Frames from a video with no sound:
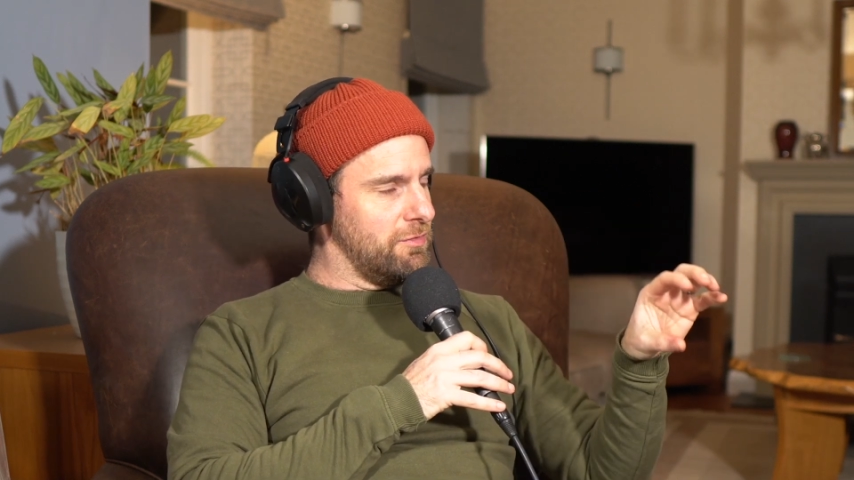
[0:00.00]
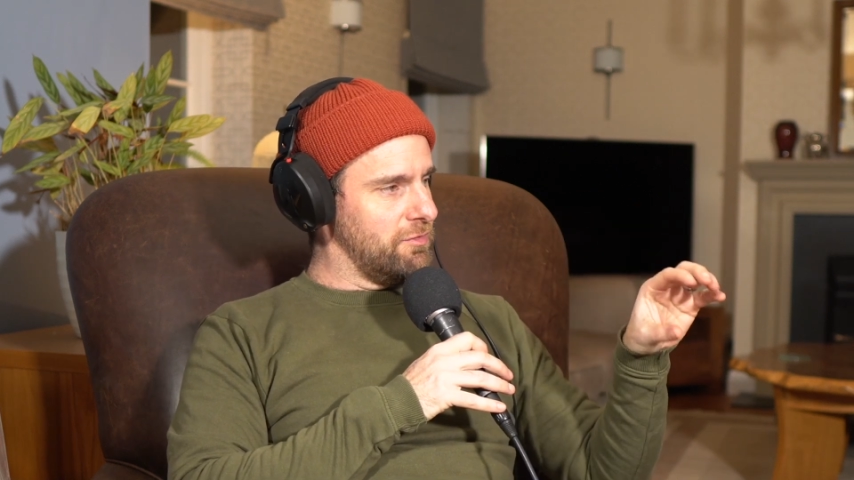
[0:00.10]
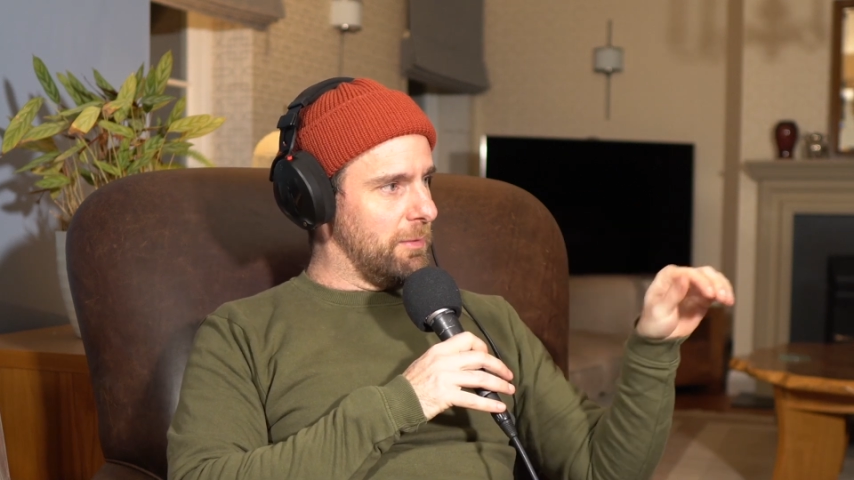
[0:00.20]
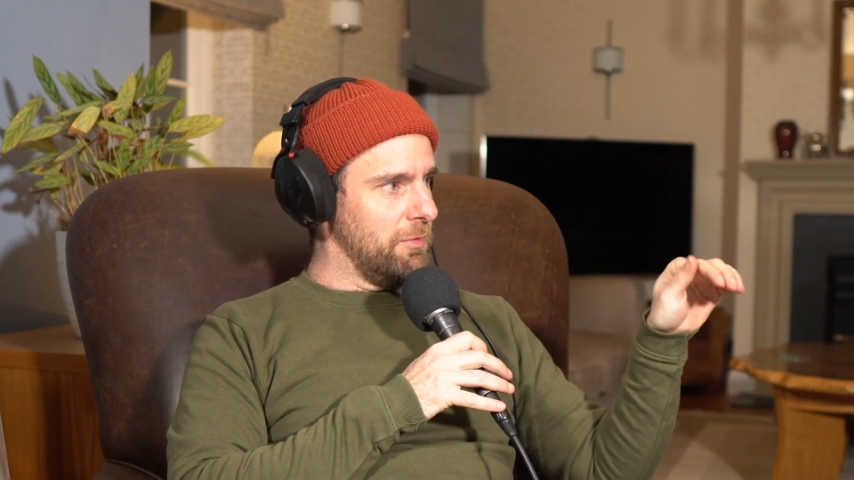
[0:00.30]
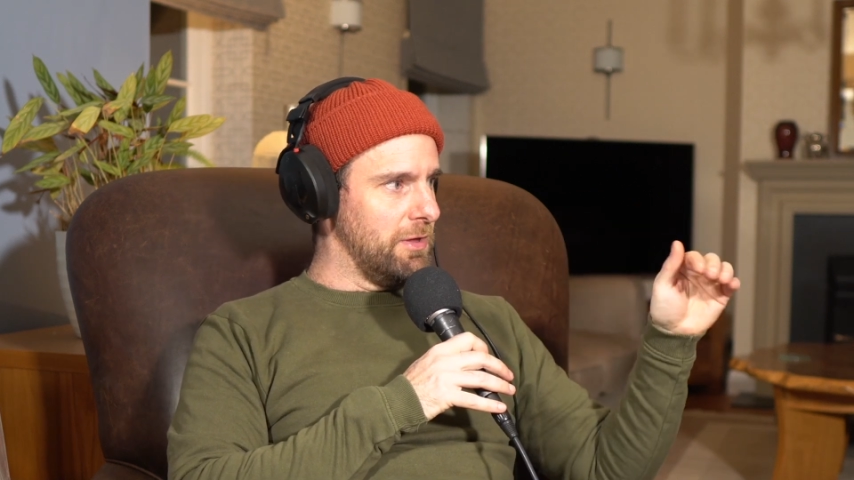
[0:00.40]
So
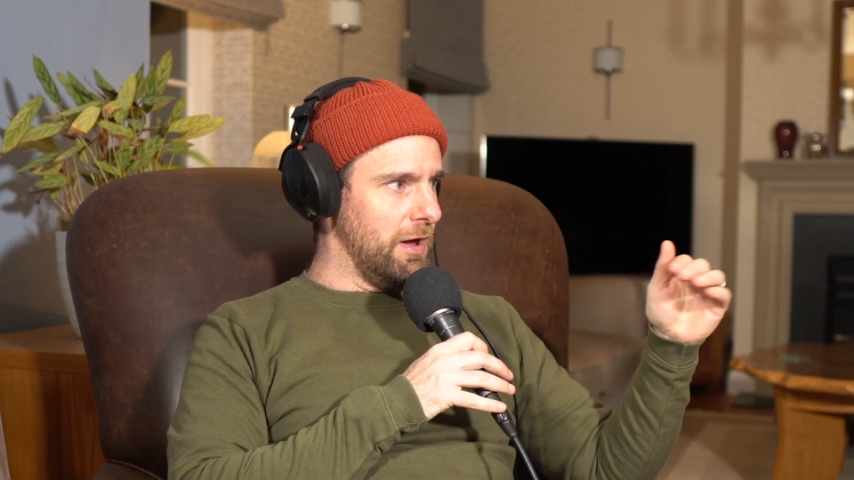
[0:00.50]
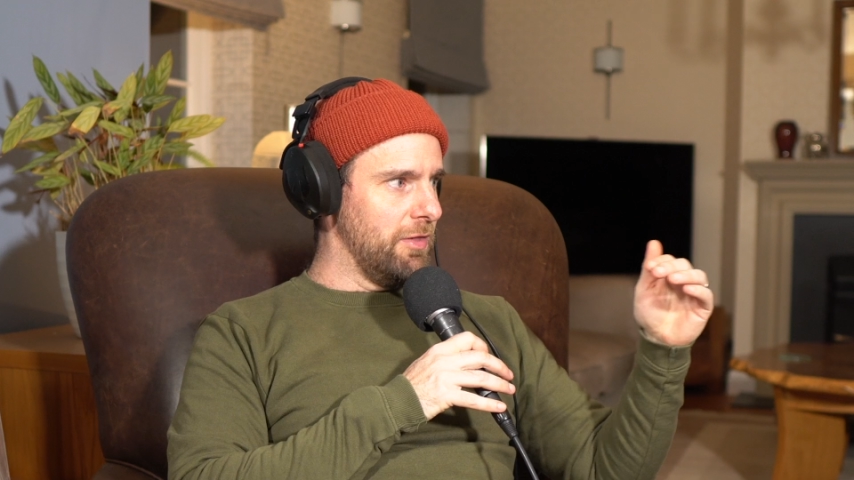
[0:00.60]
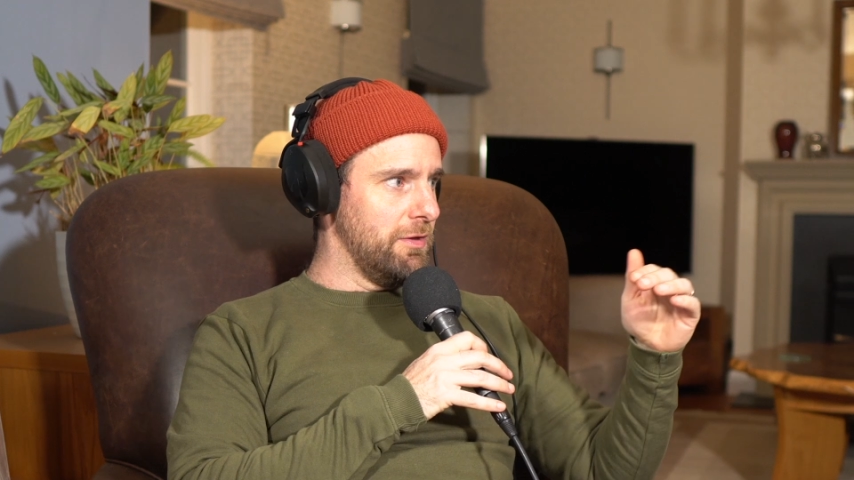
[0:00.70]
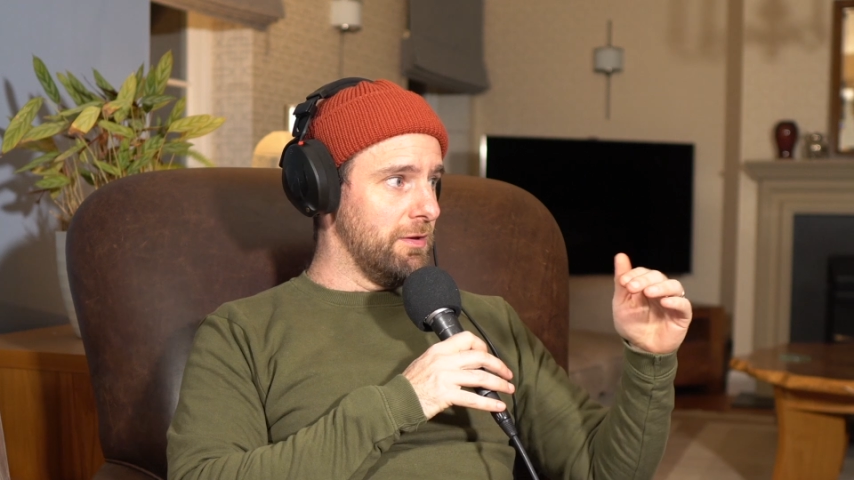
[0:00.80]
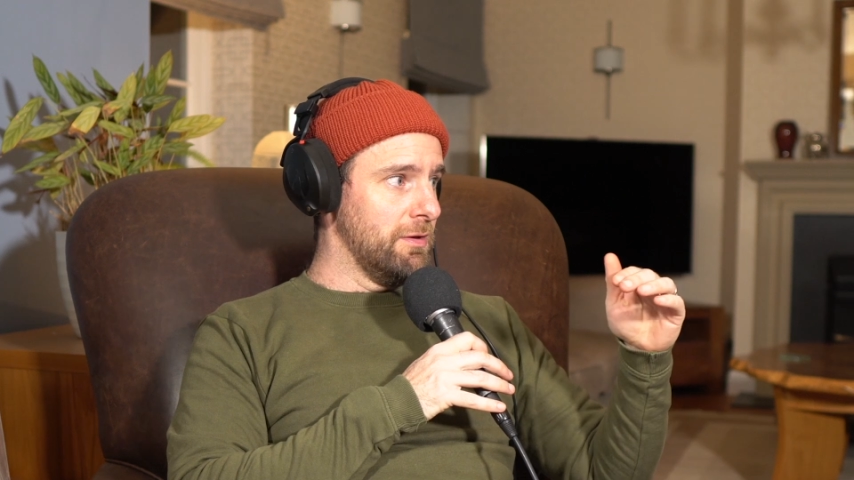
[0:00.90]
some of the
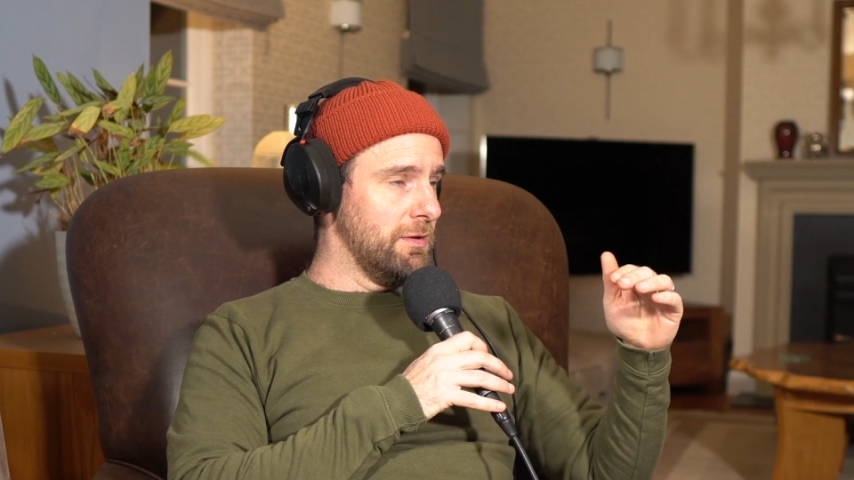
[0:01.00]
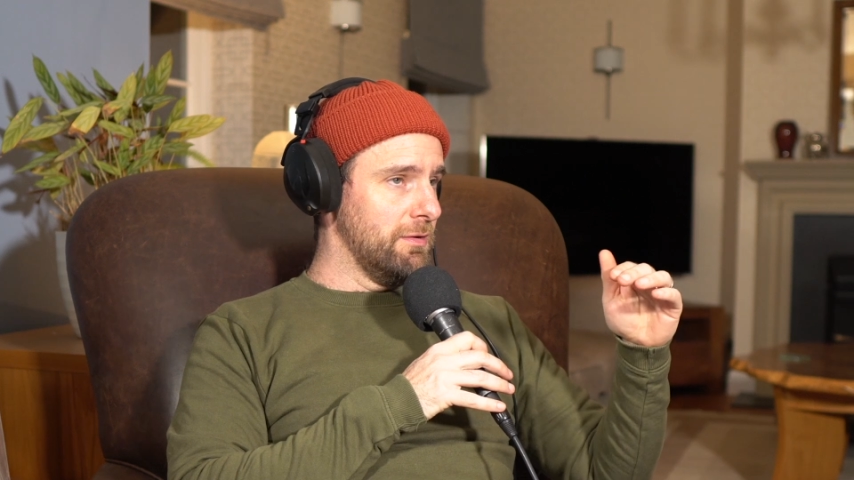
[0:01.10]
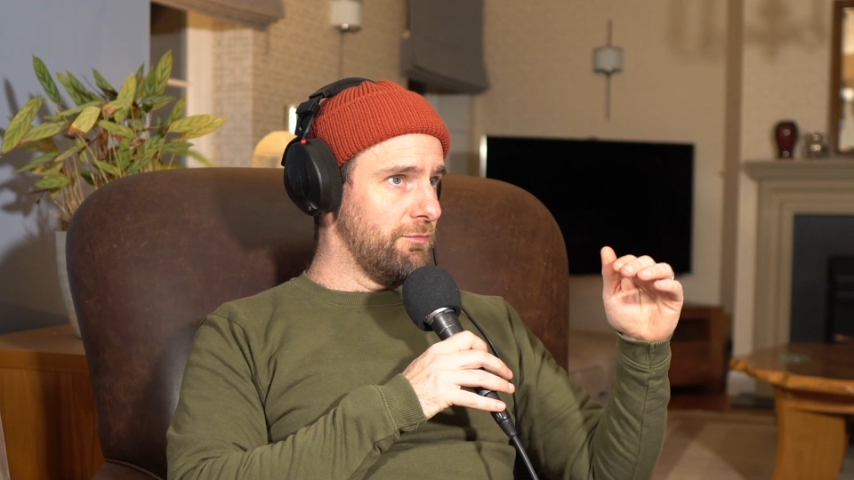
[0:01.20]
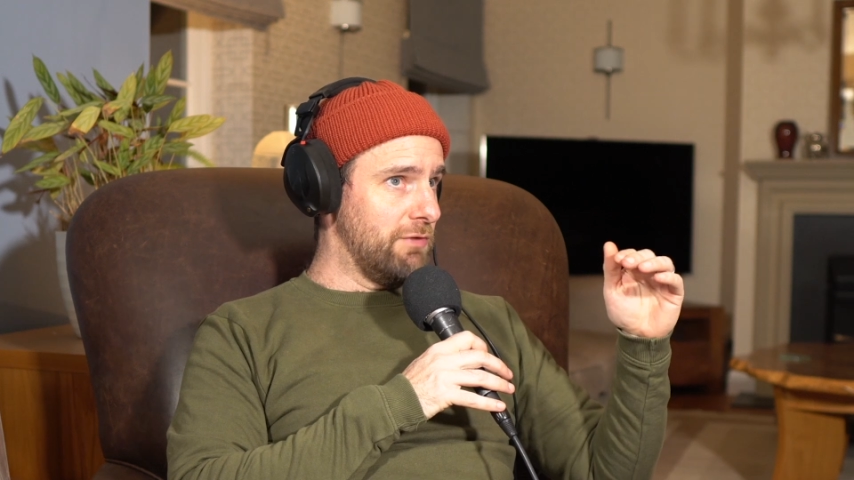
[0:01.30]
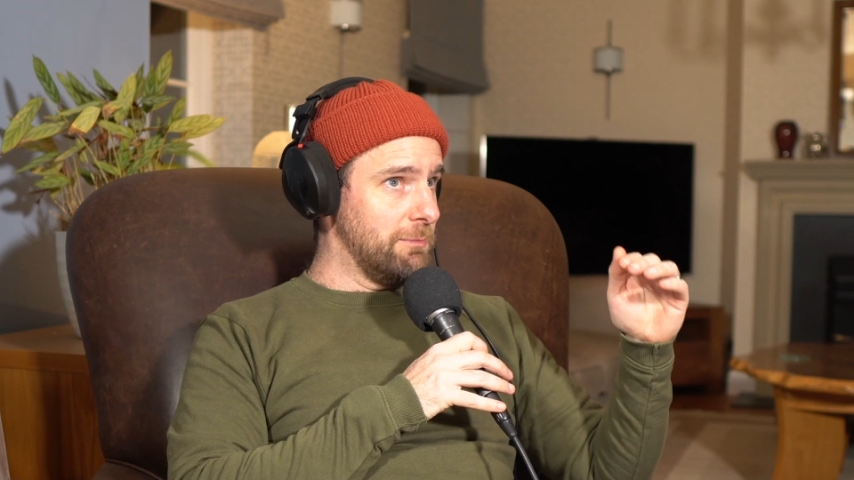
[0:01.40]
other
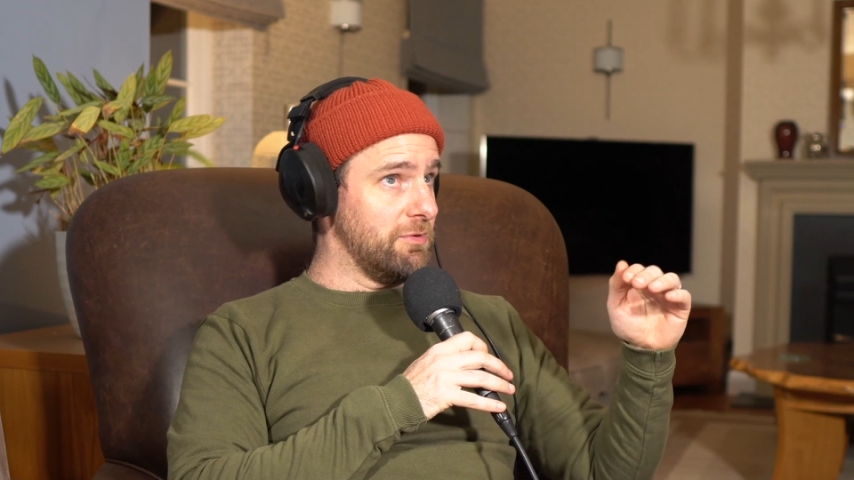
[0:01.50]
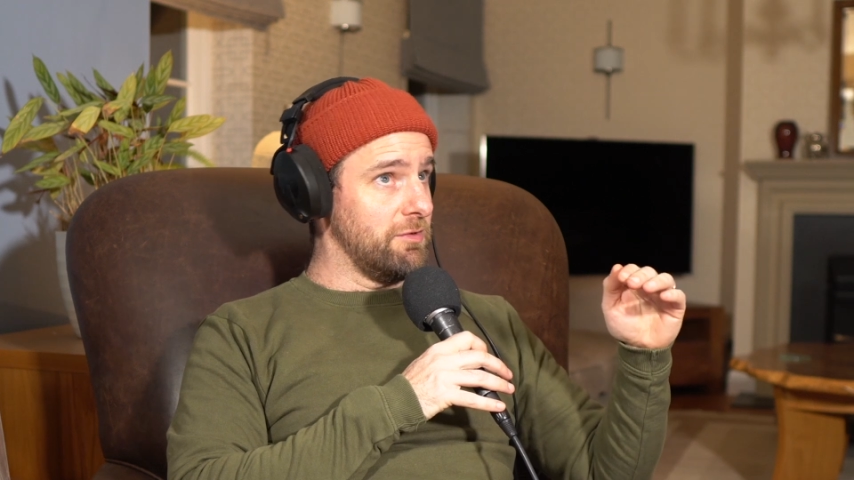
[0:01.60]
frame